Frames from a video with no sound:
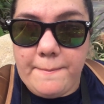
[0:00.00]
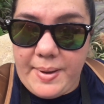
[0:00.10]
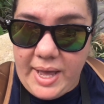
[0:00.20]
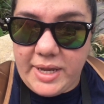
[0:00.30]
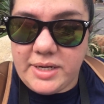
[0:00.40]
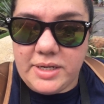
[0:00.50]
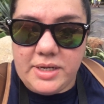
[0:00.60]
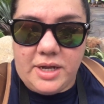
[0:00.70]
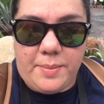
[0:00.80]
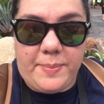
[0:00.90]
But
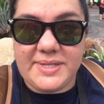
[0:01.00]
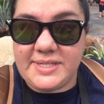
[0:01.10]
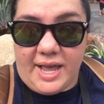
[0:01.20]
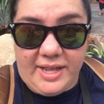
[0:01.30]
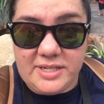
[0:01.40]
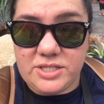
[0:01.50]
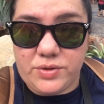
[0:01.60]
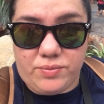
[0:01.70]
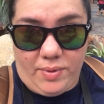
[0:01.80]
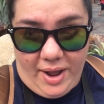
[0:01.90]
besides
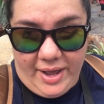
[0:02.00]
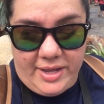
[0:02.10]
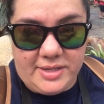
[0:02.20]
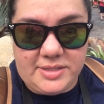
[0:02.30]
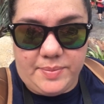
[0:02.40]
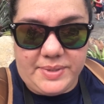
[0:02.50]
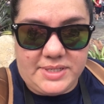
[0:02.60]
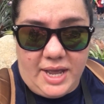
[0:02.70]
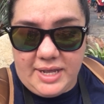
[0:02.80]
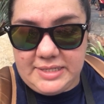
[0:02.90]
the rides and
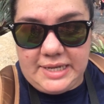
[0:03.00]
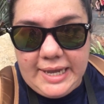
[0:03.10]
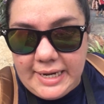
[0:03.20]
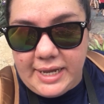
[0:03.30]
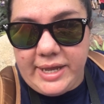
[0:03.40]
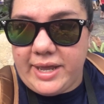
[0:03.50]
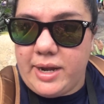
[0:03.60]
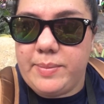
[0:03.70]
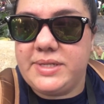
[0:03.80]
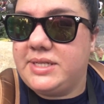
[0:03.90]
besides eating
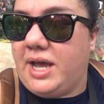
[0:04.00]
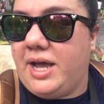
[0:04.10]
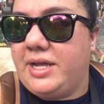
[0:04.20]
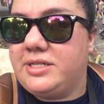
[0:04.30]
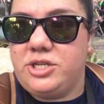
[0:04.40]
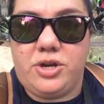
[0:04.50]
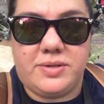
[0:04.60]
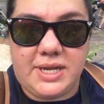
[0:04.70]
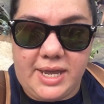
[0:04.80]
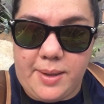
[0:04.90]
and besides, you
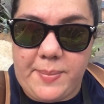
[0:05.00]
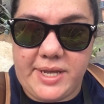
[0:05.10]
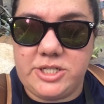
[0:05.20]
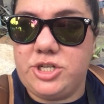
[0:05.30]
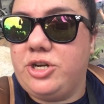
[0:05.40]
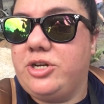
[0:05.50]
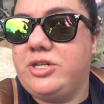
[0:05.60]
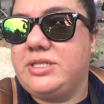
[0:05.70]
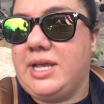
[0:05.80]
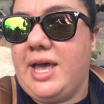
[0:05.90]
know, taking
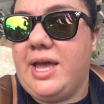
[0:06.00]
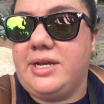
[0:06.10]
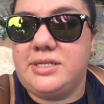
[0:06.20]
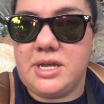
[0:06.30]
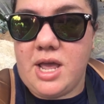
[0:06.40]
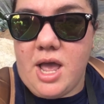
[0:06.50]
pictures and